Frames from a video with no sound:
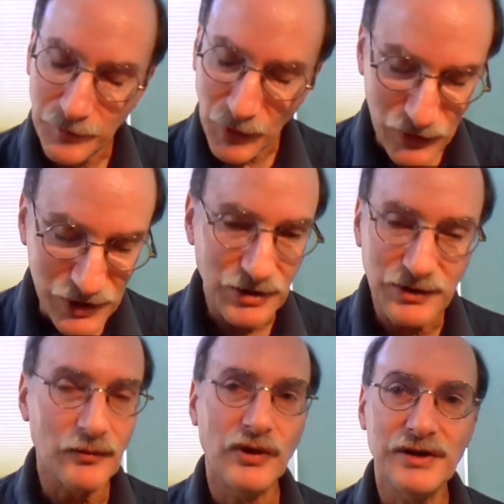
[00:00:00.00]
but we're still
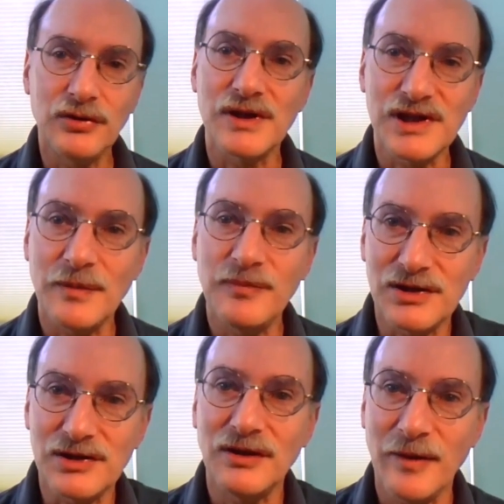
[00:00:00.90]
not willing to accept it
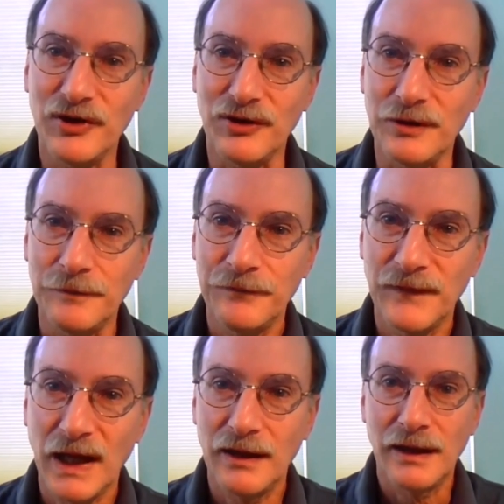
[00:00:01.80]
as telepathy.
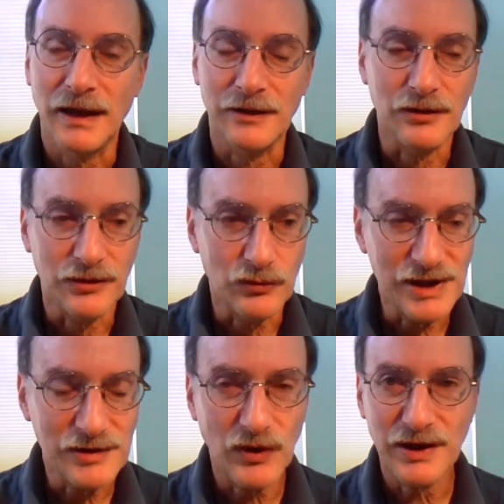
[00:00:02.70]
And the
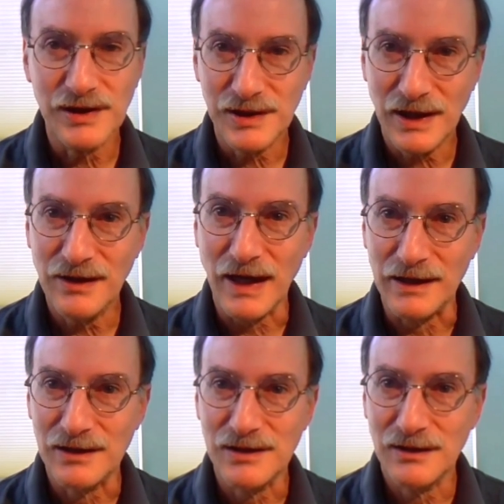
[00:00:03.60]
reason why they say
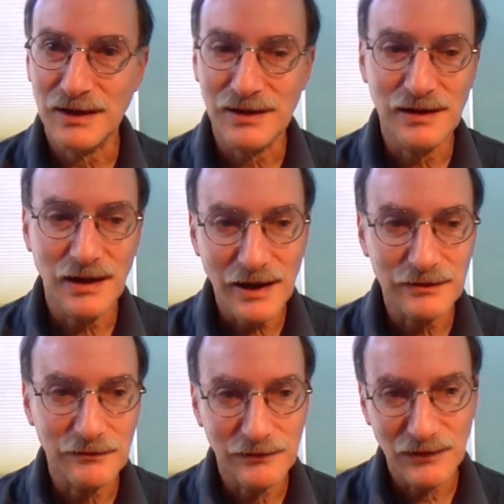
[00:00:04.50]
that is
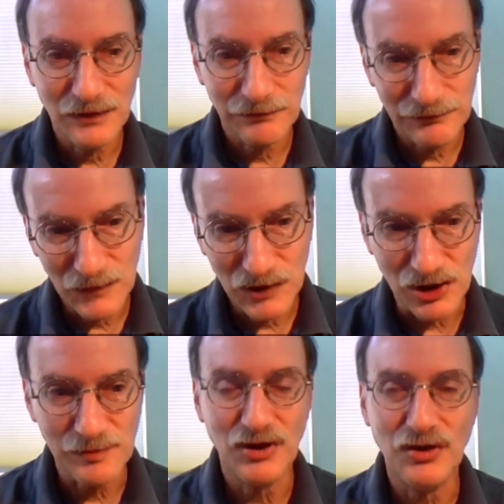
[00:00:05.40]
not
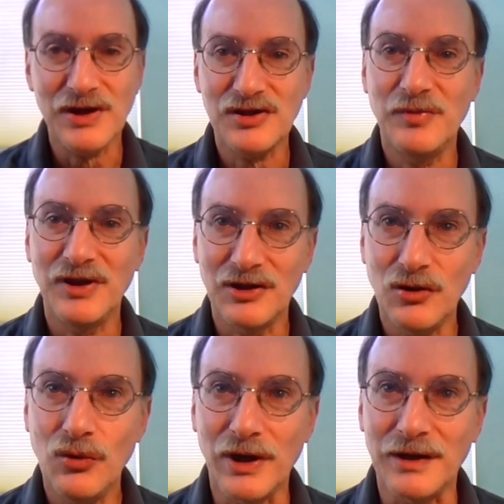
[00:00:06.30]
just because they're being
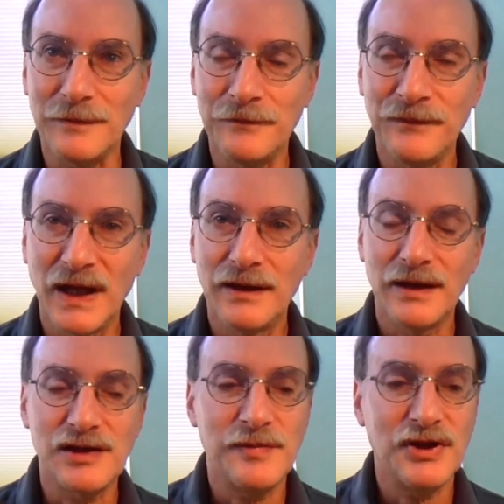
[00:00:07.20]
coy.
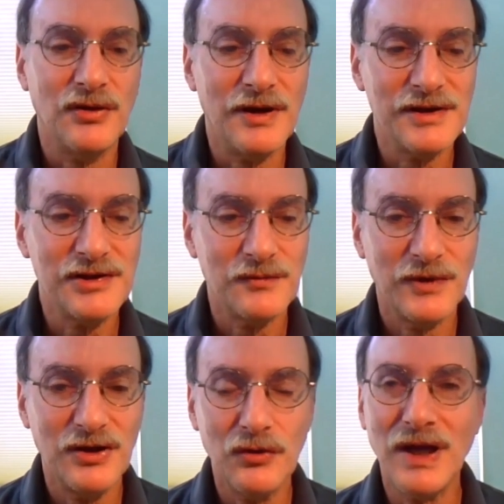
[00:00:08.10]
It's because
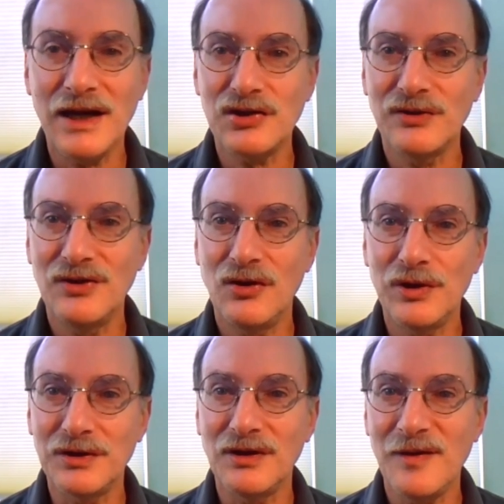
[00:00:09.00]
we don't actually know
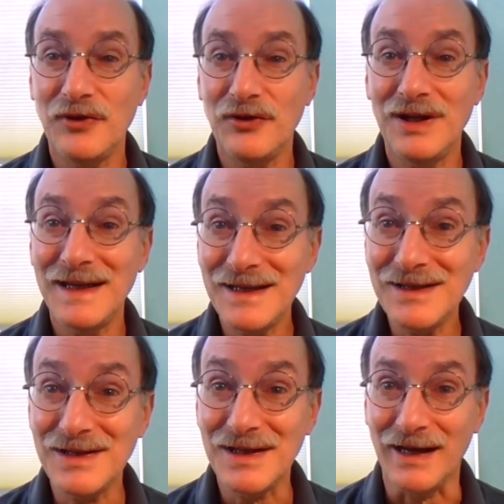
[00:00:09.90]
what telepathy
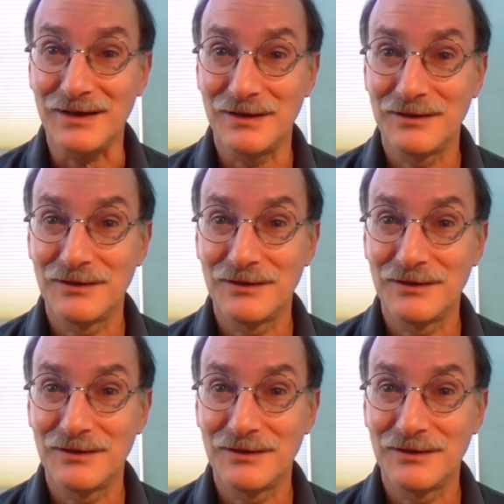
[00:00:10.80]
is yet.